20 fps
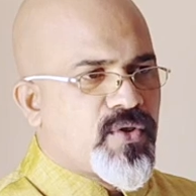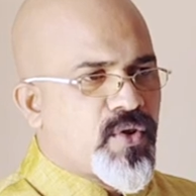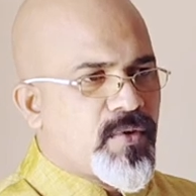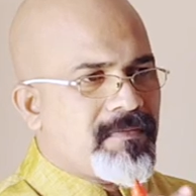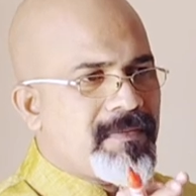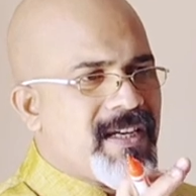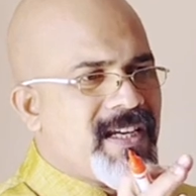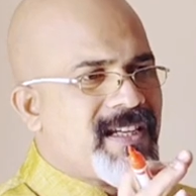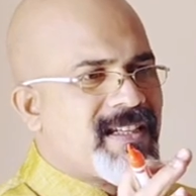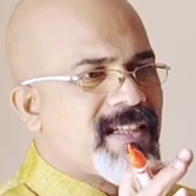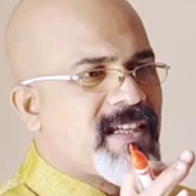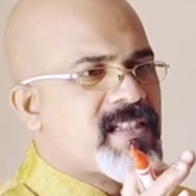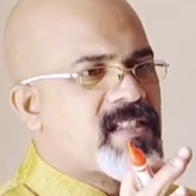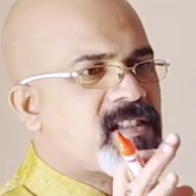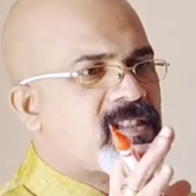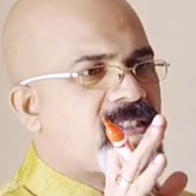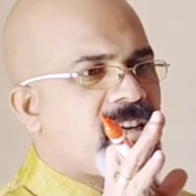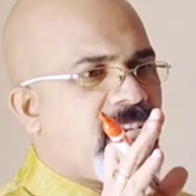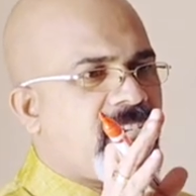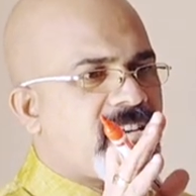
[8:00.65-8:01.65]
to meet a
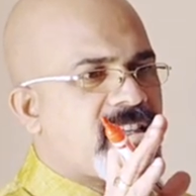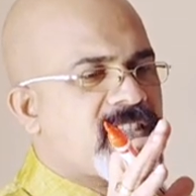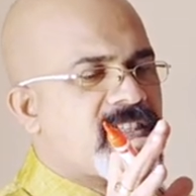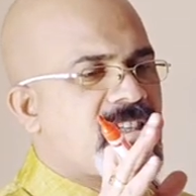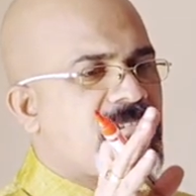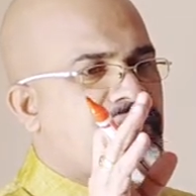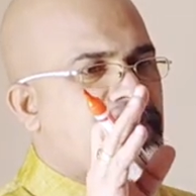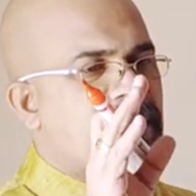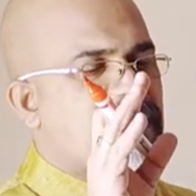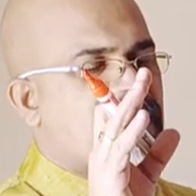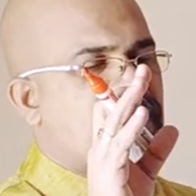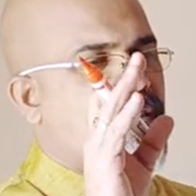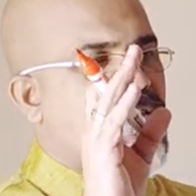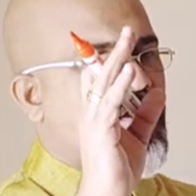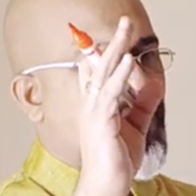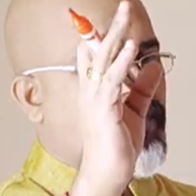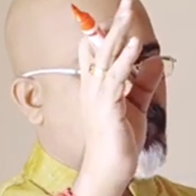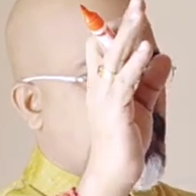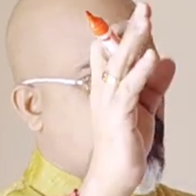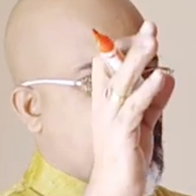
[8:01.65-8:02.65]
strategic
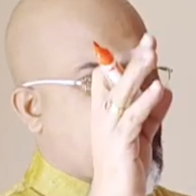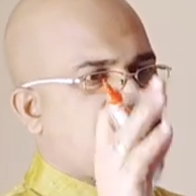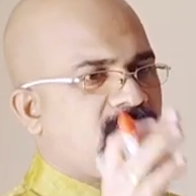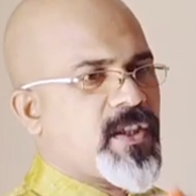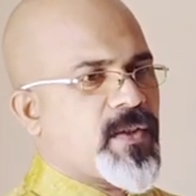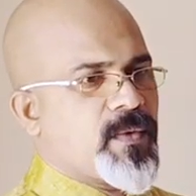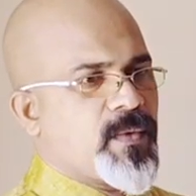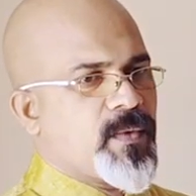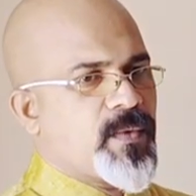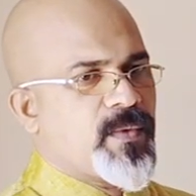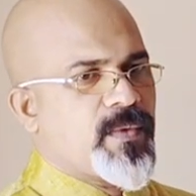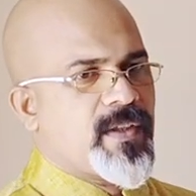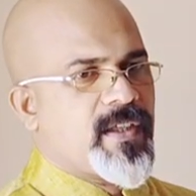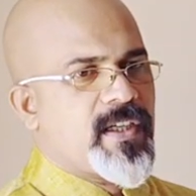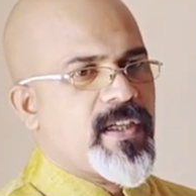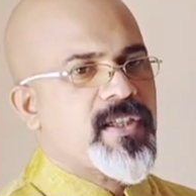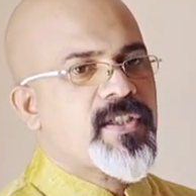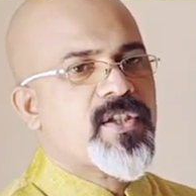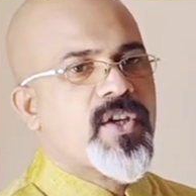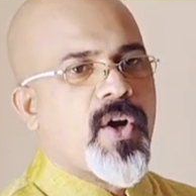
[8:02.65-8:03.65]
business objective
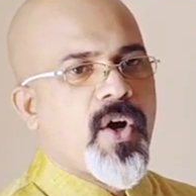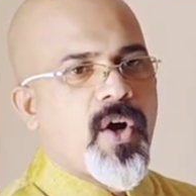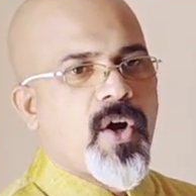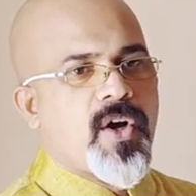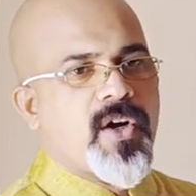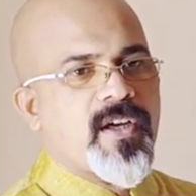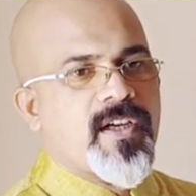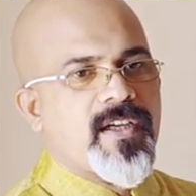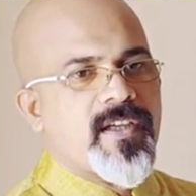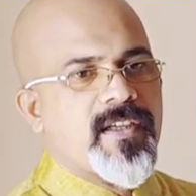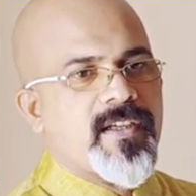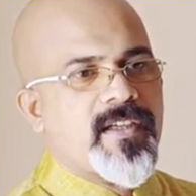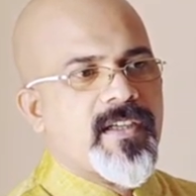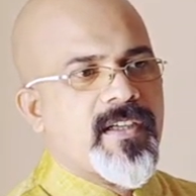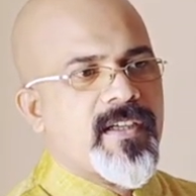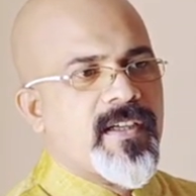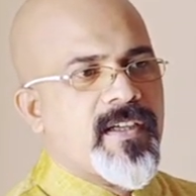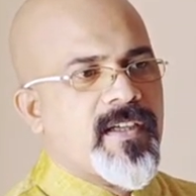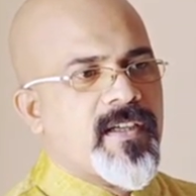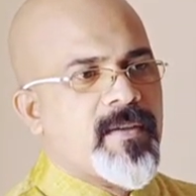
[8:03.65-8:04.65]
is called
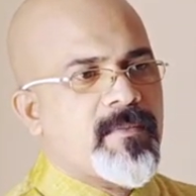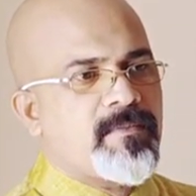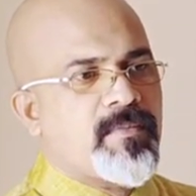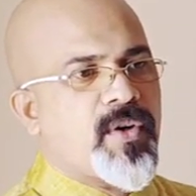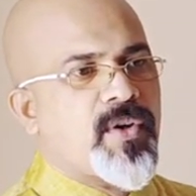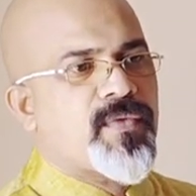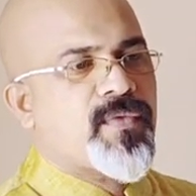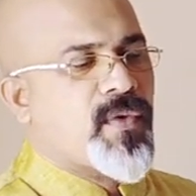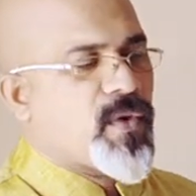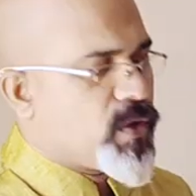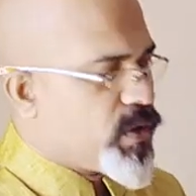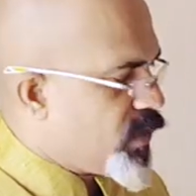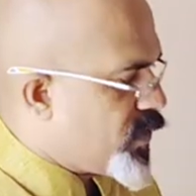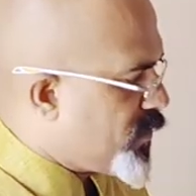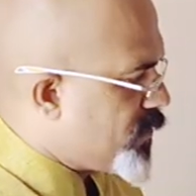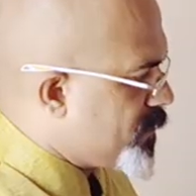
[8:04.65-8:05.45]
portfolio.